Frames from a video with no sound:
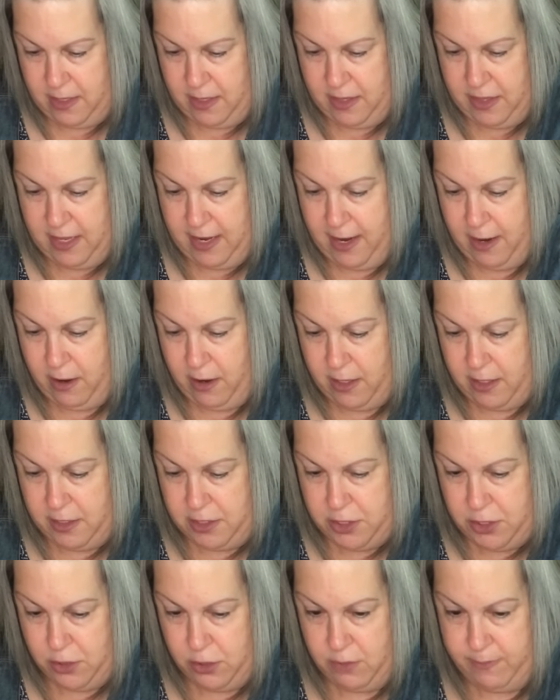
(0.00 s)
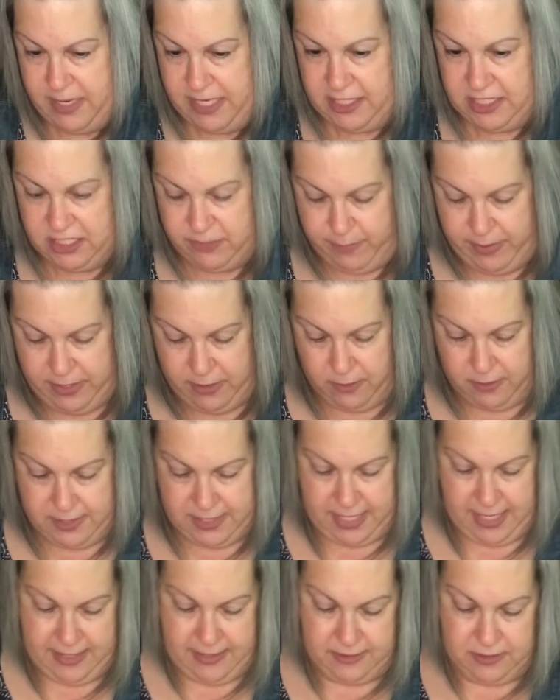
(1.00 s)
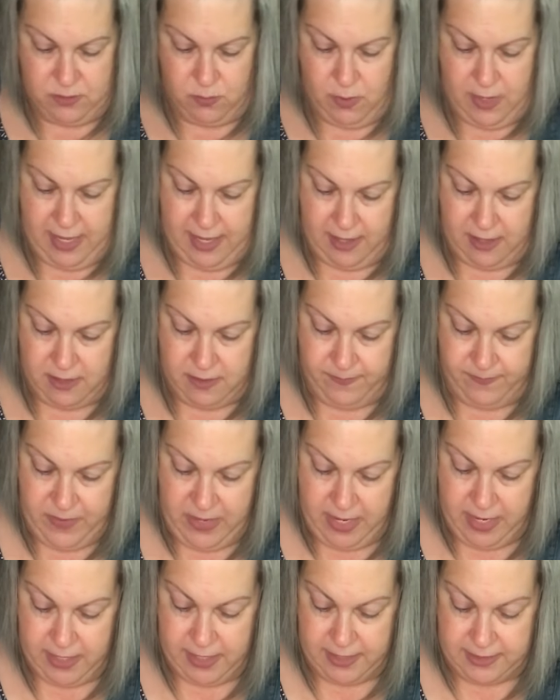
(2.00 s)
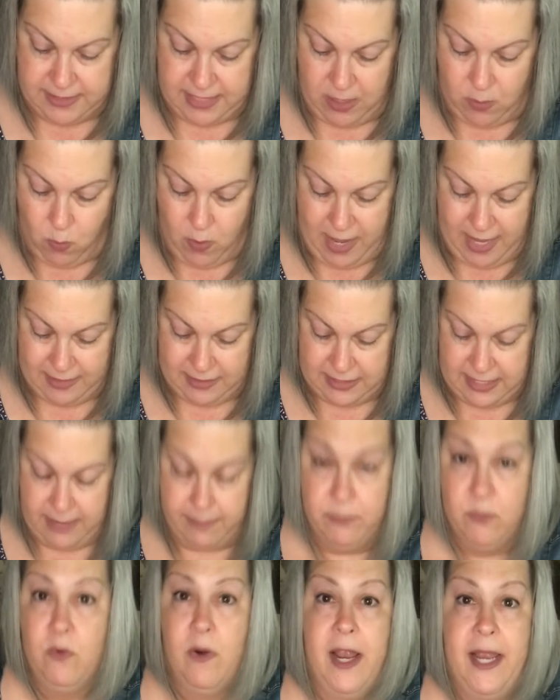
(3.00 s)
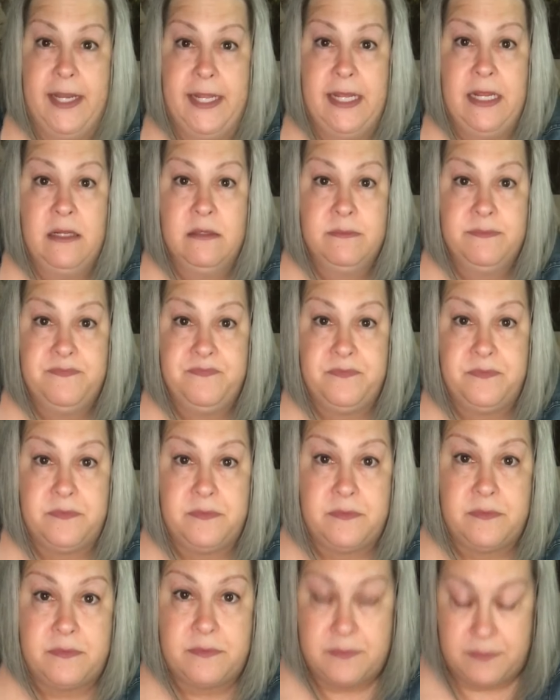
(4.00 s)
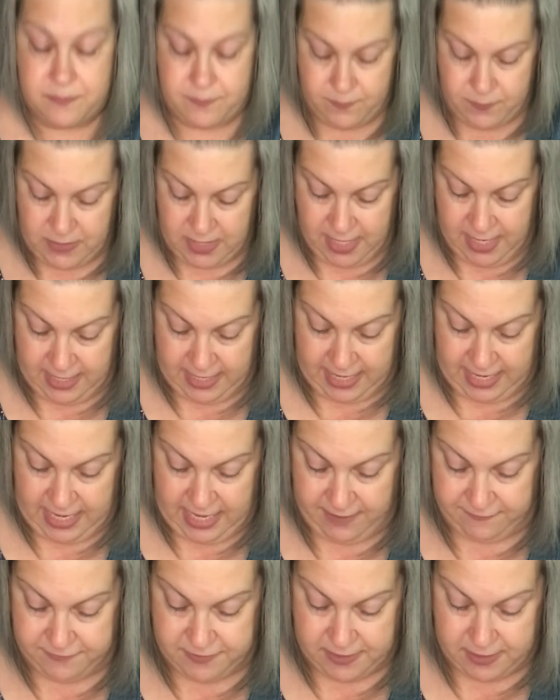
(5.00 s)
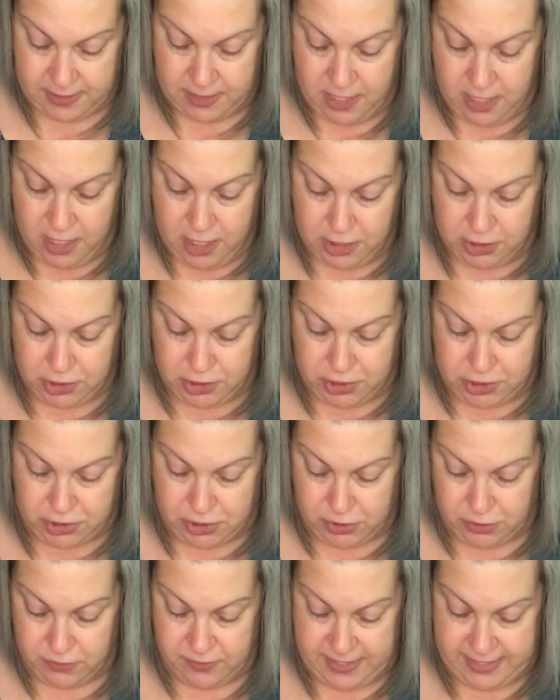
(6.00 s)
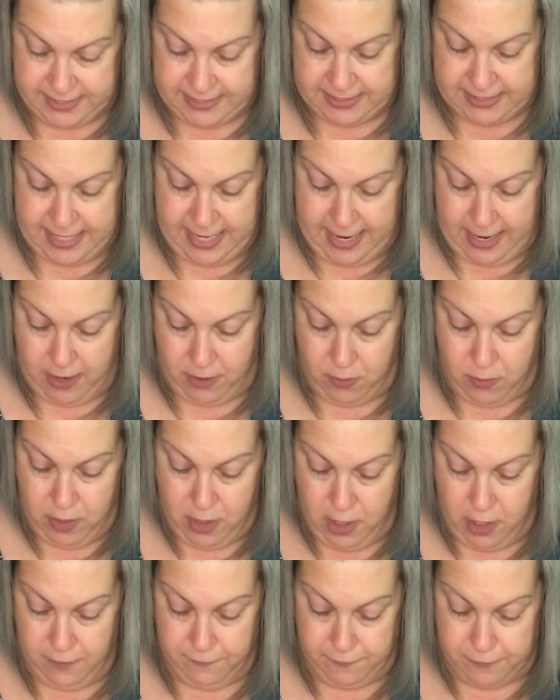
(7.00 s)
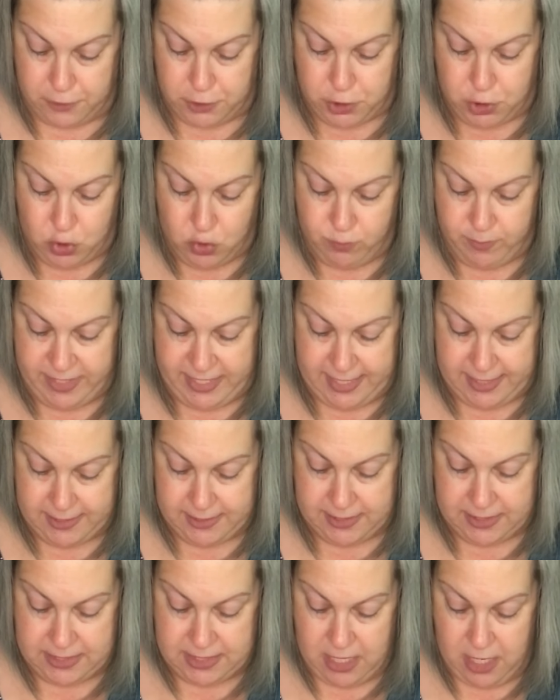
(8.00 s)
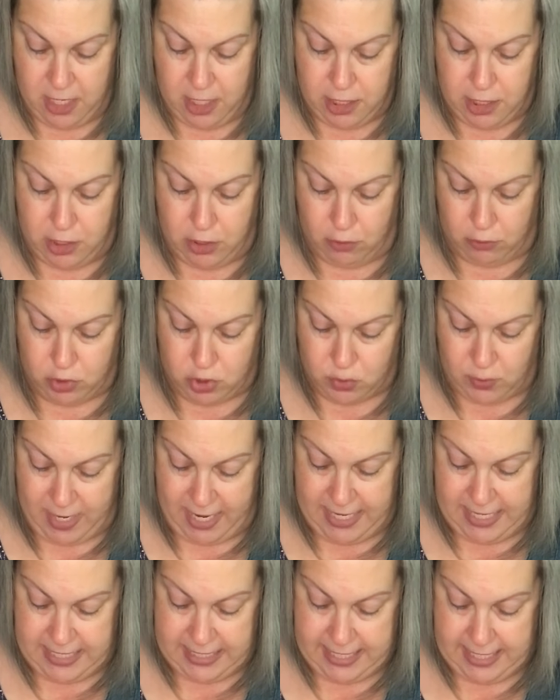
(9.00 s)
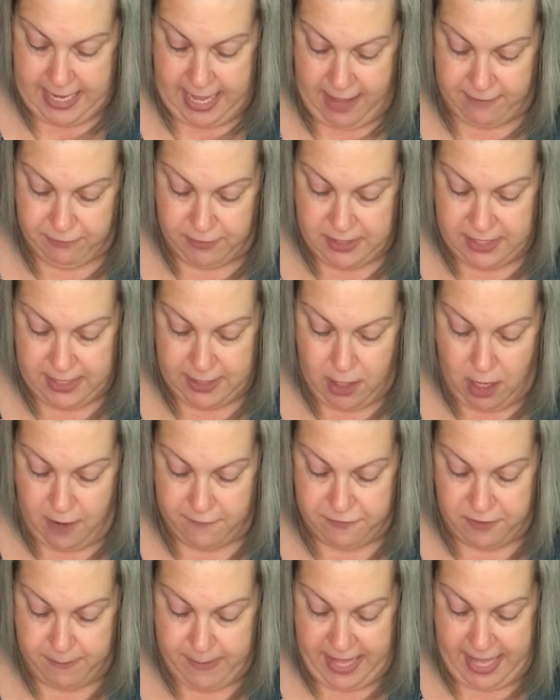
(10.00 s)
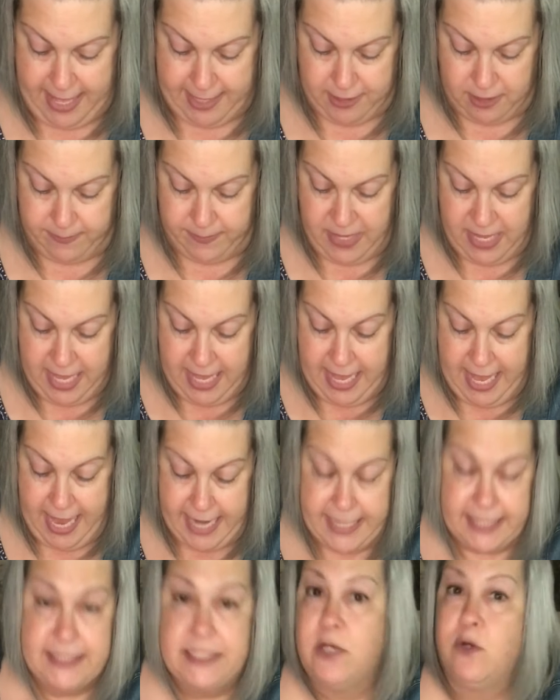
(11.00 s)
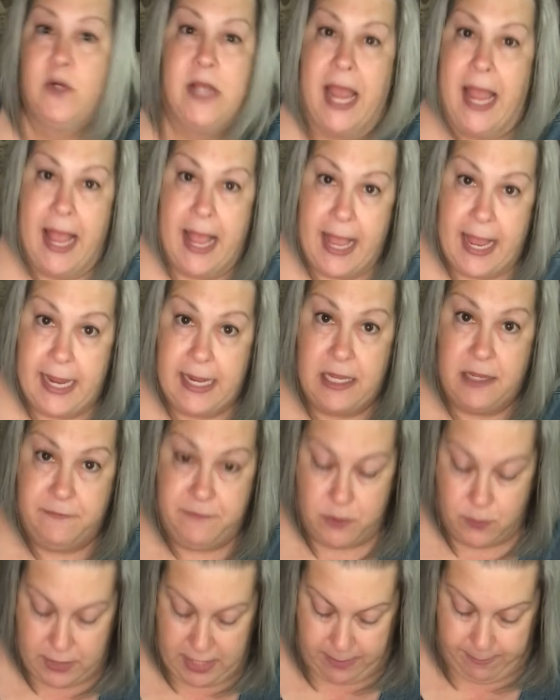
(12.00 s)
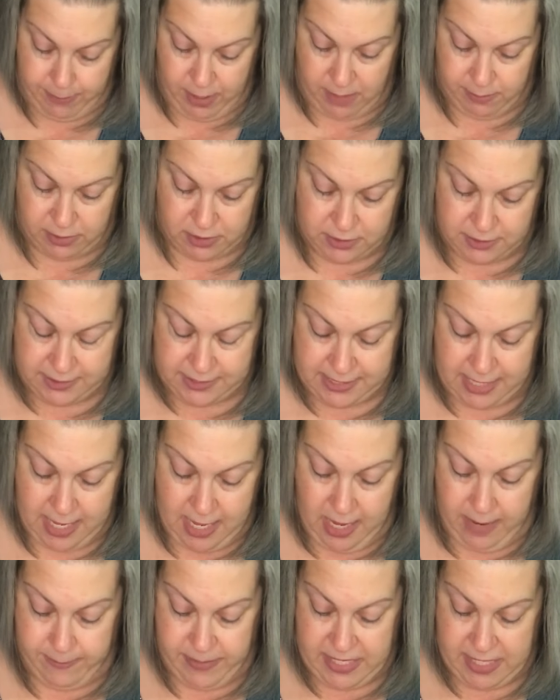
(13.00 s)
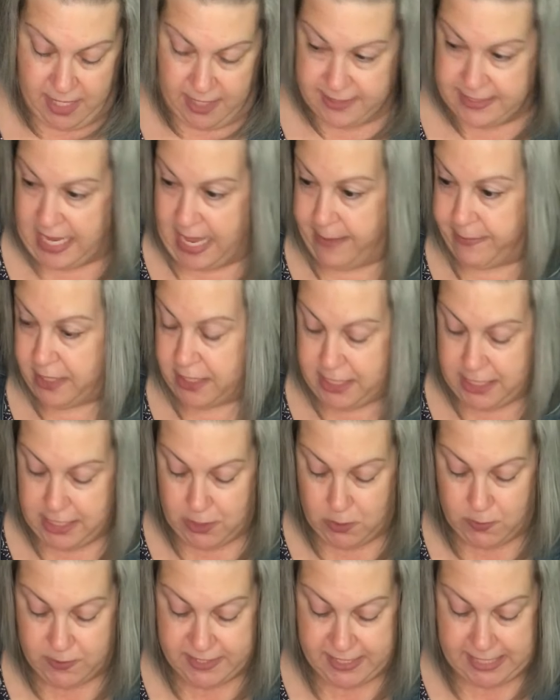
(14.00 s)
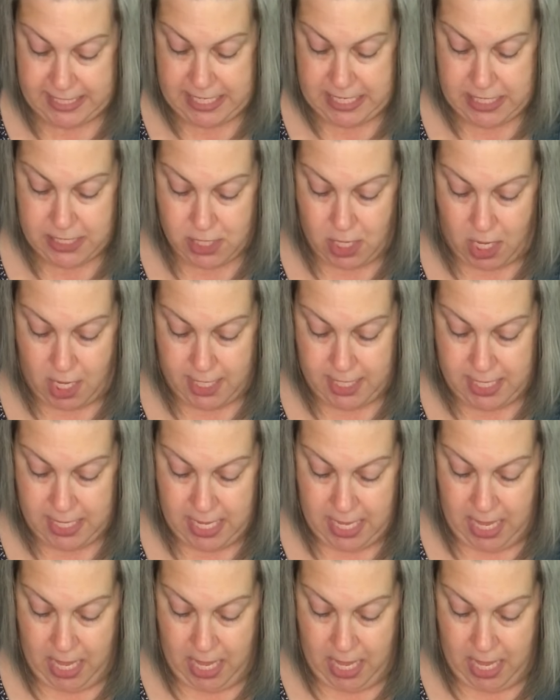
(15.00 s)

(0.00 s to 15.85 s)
there, and I turn my spinners on as well because I want them ready. And I have to stir this now for 2 minutes, you know, trying to get everything off the bottom. And it's okay if you get bubbles because I'm gonna use the heat gun,